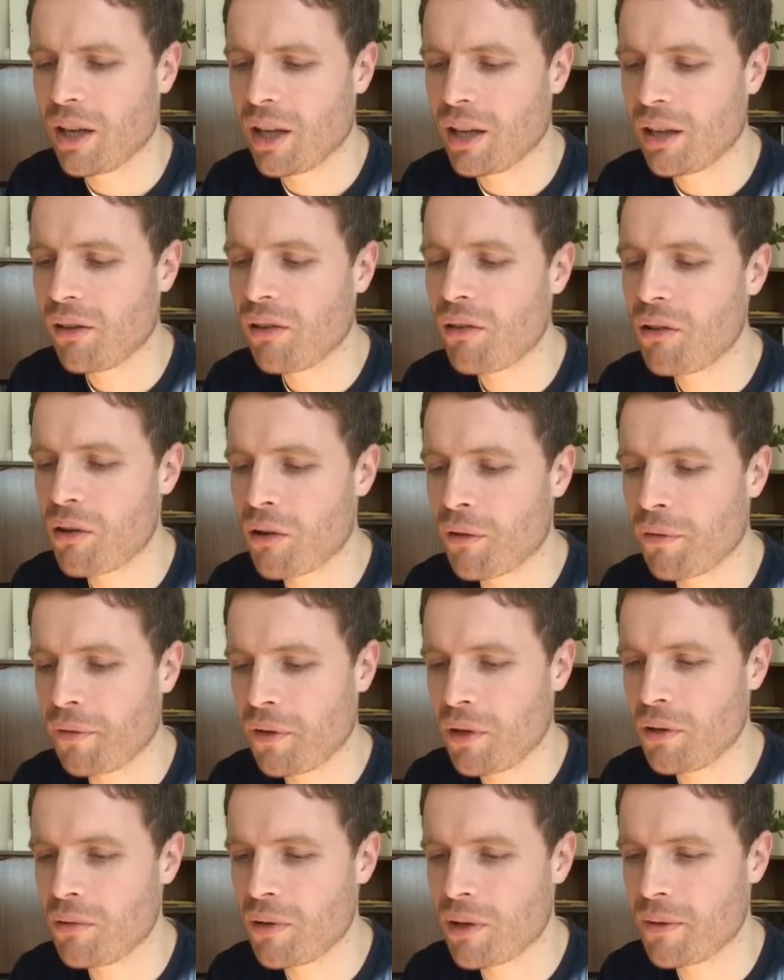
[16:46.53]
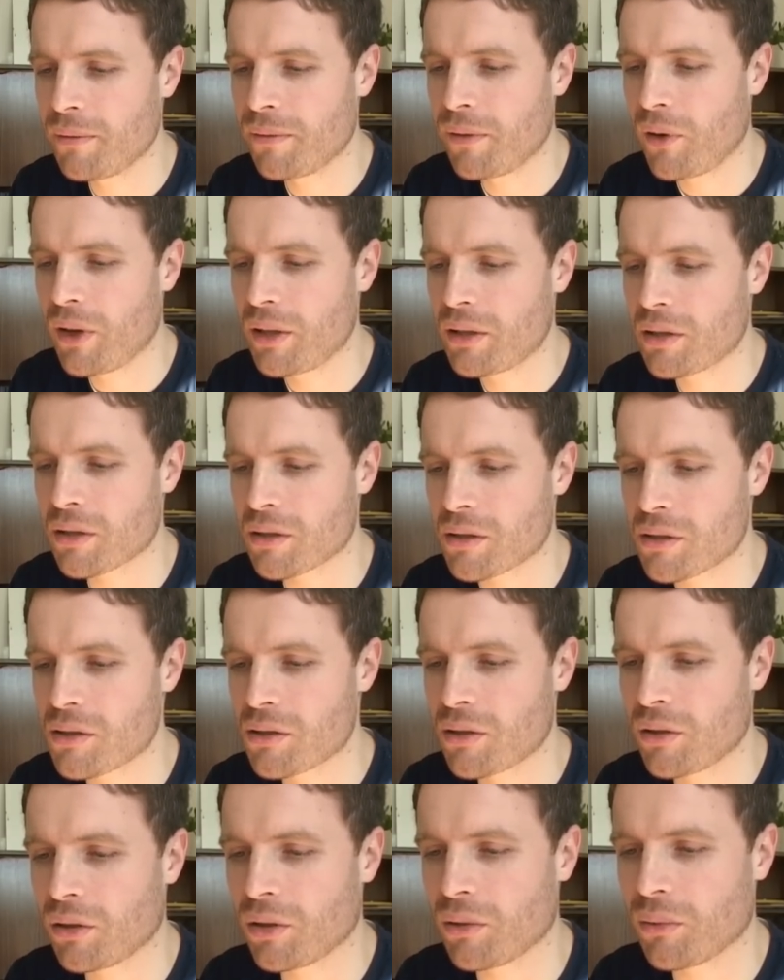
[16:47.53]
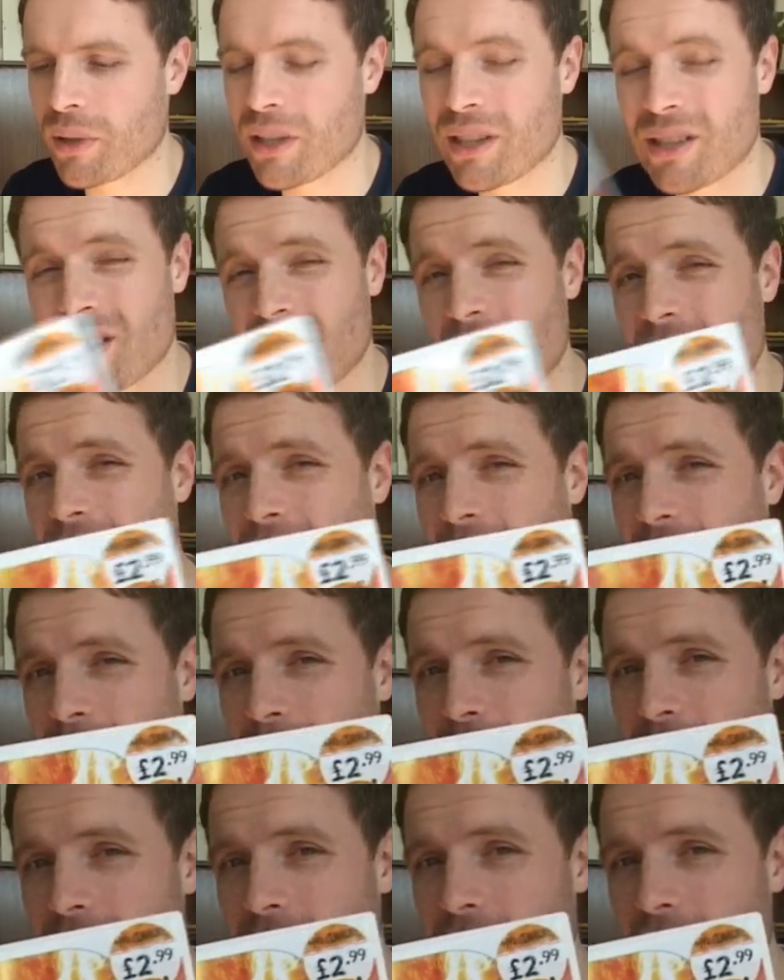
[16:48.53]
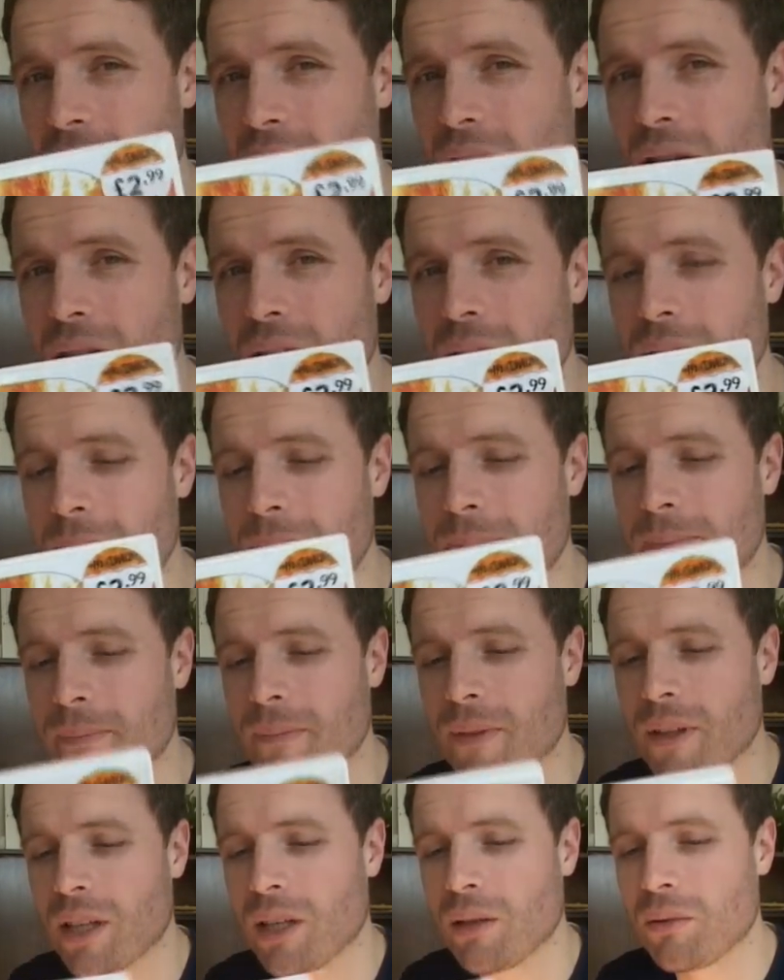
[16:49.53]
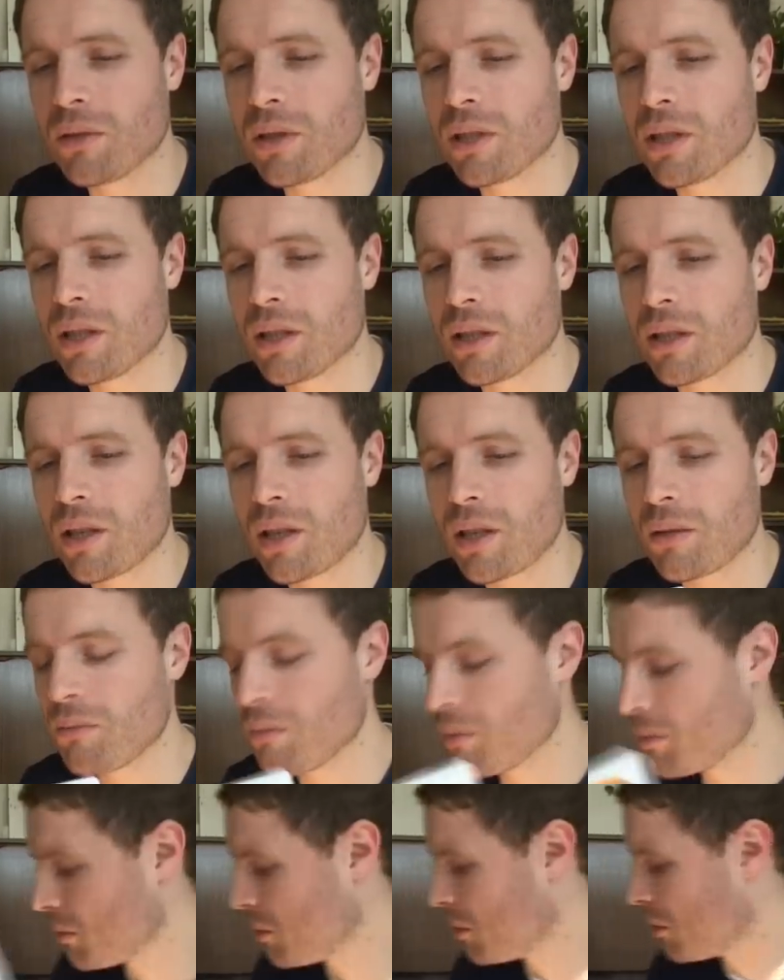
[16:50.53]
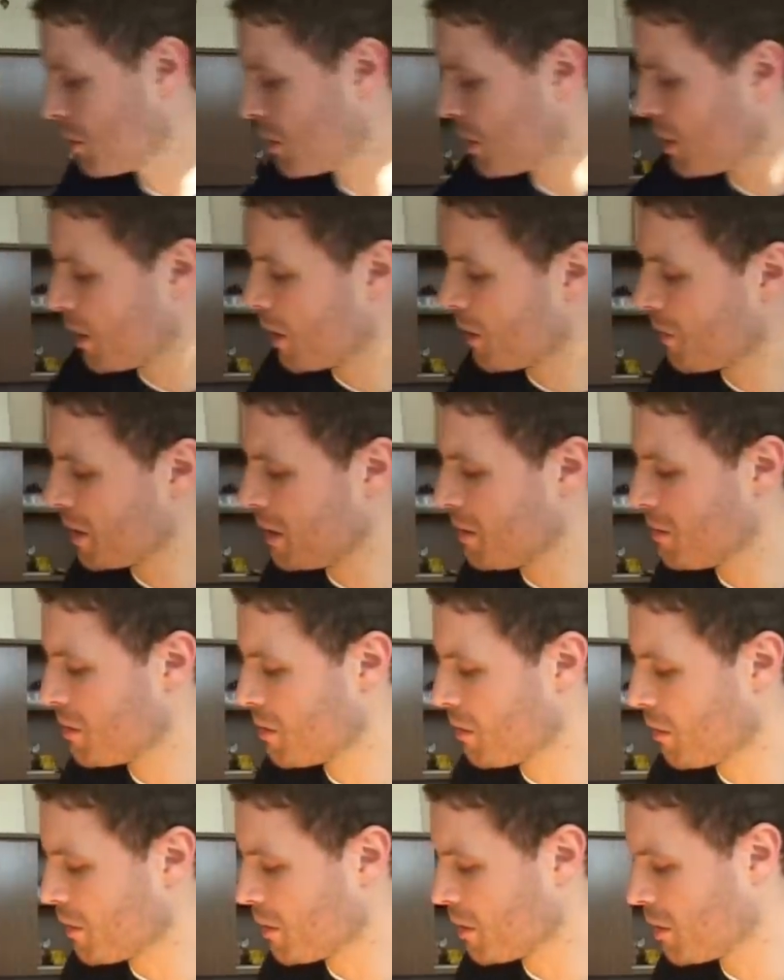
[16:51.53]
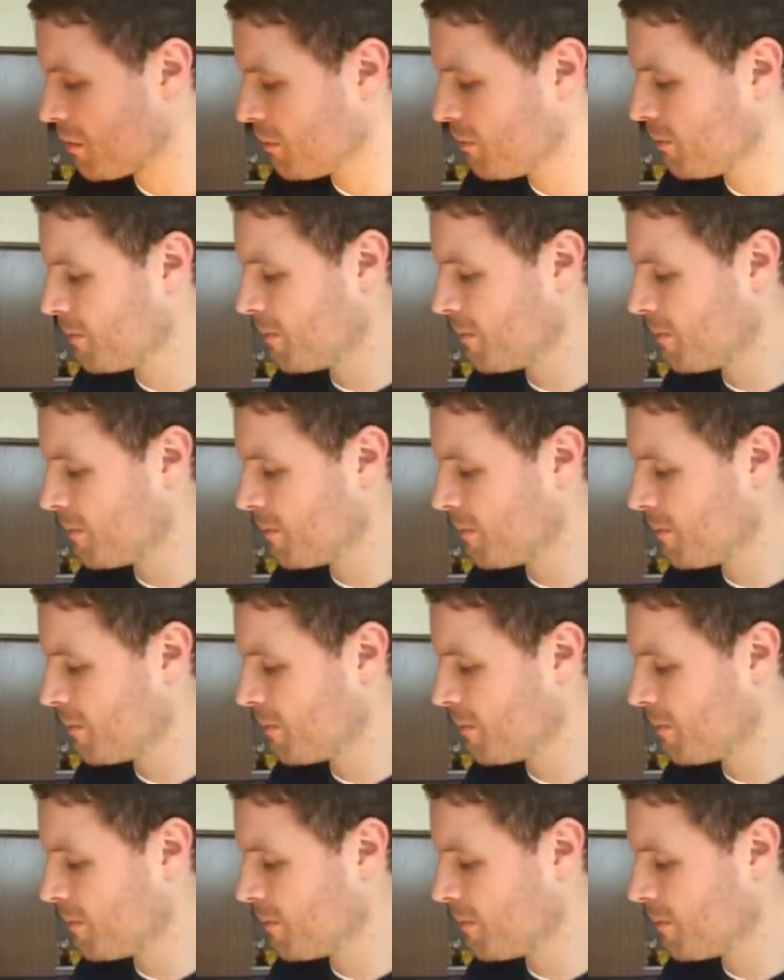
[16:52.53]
And there are a few fighters on the Wii. There's another Guilty Gear game. I think it's the